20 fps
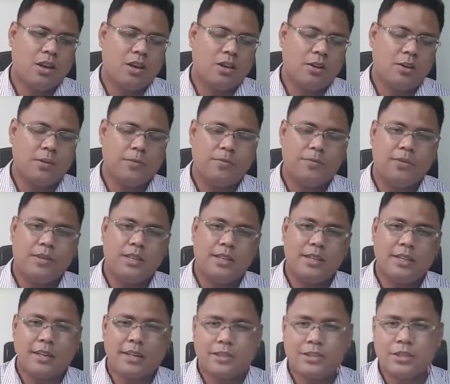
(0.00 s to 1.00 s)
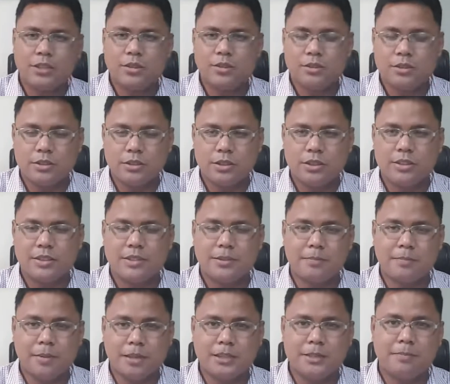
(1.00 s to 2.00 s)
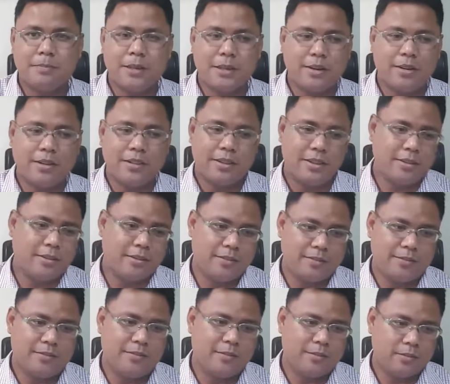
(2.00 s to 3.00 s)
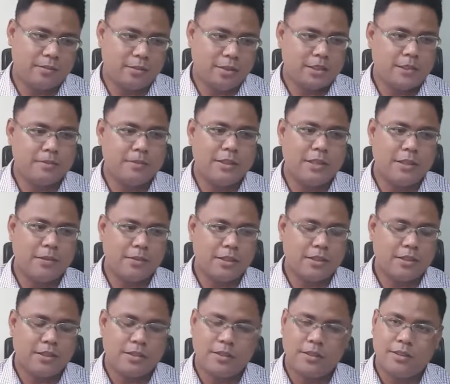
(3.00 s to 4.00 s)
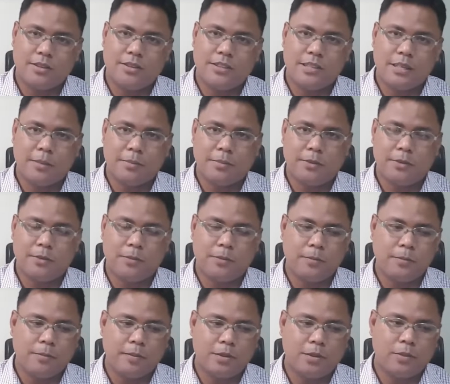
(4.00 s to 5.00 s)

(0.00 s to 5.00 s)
Hopefully their execution is much better than what's being written in the CMO, and